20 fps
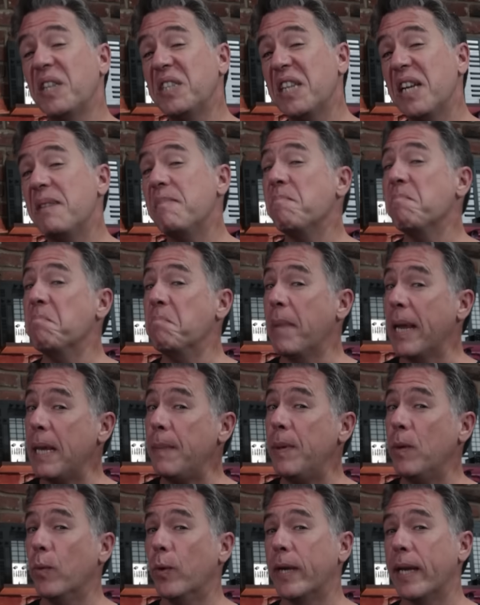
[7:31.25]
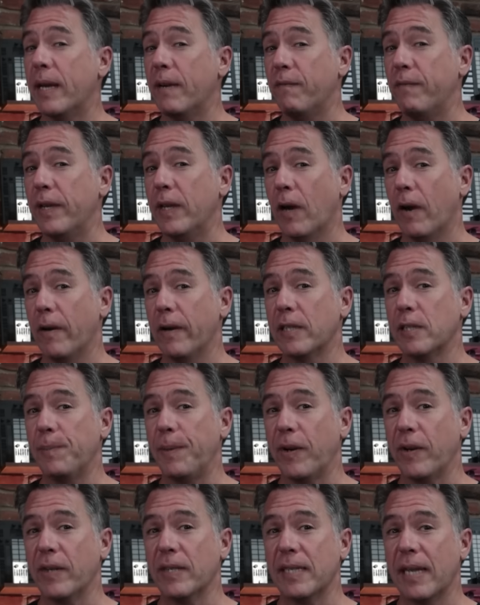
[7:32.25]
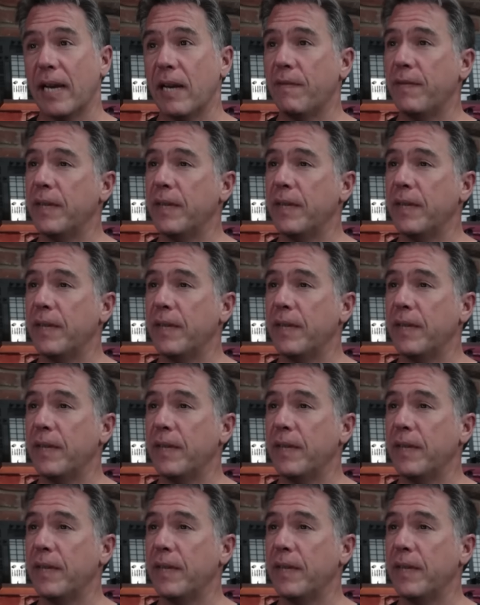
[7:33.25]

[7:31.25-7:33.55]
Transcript: That said, maybe we'll get a V R experience out